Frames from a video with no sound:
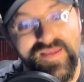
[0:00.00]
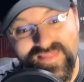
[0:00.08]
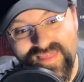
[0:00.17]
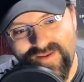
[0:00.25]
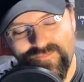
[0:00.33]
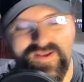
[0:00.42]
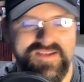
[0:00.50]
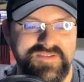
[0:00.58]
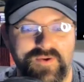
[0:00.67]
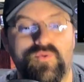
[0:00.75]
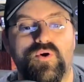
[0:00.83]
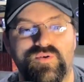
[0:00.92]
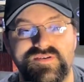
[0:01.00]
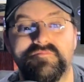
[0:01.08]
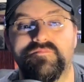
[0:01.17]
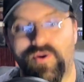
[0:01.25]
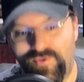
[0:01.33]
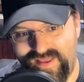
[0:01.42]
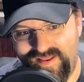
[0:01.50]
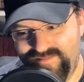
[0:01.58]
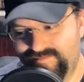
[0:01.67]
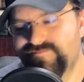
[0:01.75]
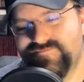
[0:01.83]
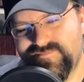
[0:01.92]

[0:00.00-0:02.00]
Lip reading: beat them because they were always broken.